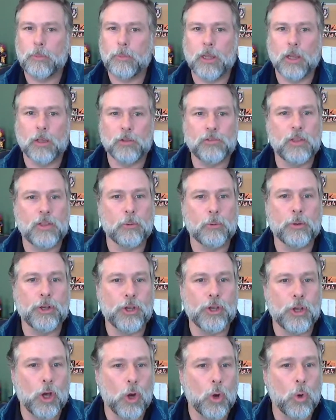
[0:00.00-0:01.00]
because there were
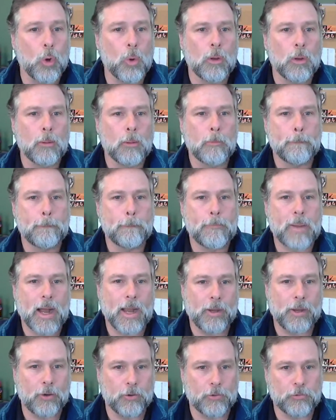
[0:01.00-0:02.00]
no
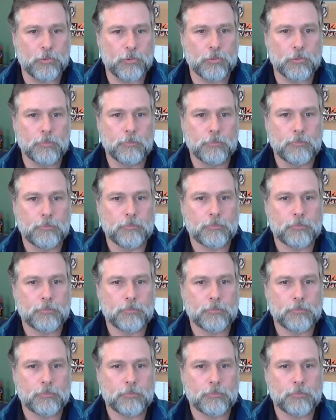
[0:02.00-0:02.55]
buyers.